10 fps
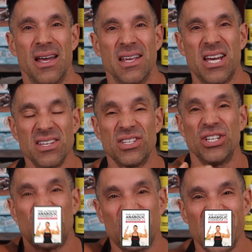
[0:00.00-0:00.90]
Because of
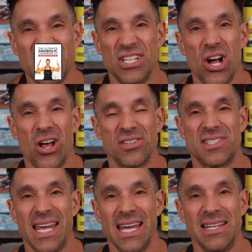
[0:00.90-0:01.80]
the cookbooks y'all
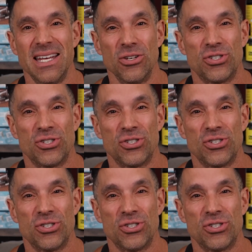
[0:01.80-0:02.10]
saying that you're